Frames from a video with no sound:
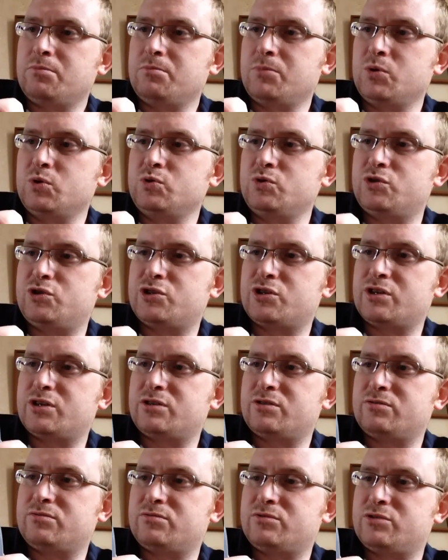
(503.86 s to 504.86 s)

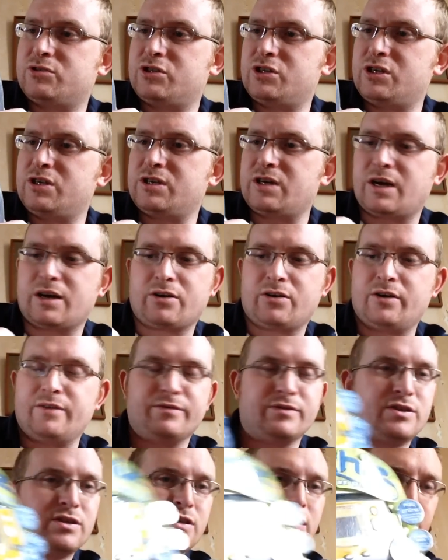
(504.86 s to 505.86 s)
Munchie, I can't
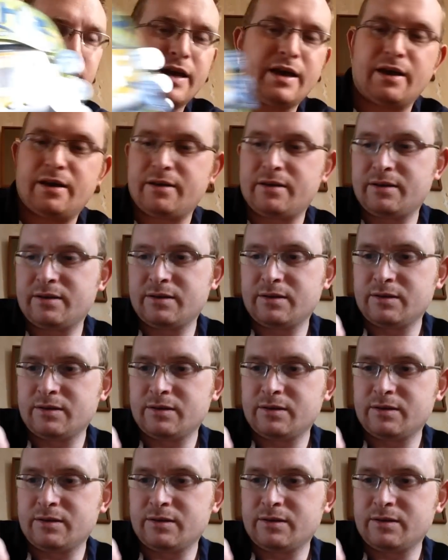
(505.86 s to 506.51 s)
even say it.